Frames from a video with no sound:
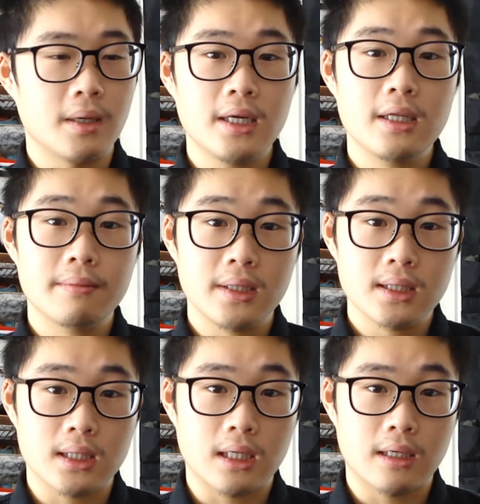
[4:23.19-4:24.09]
But in the
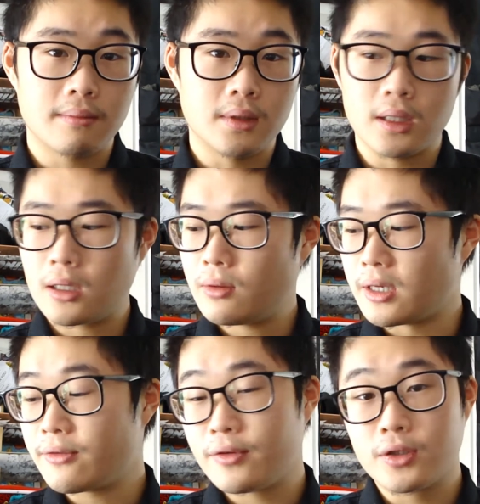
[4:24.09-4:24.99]
meantime,
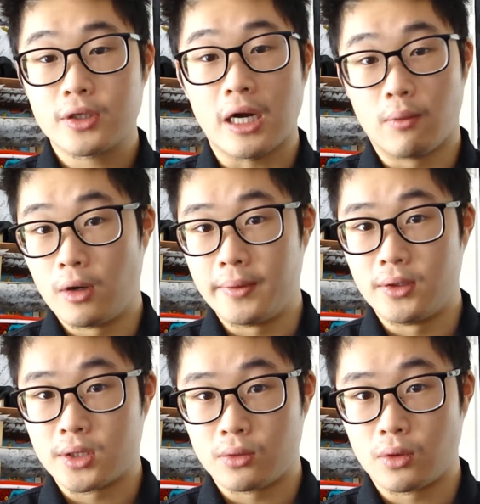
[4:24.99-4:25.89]
in the future I will be
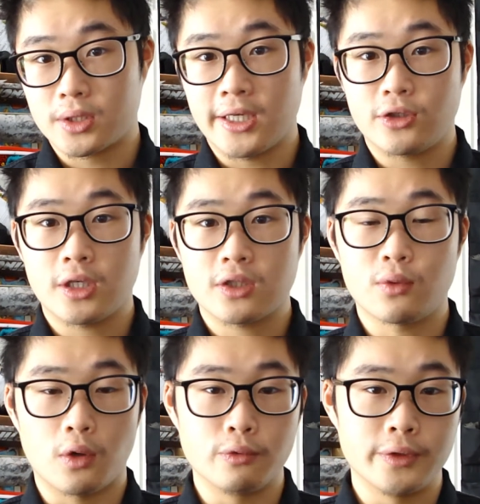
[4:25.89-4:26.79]
using roller skate trucks
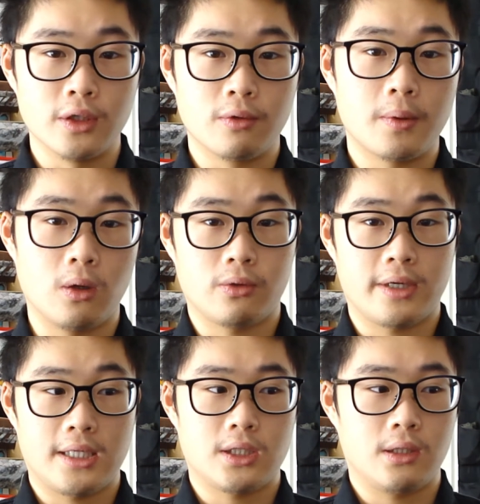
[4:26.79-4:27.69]
for a real
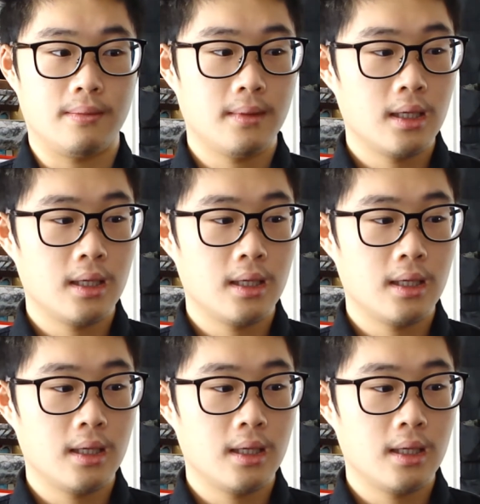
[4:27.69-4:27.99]
polarizer.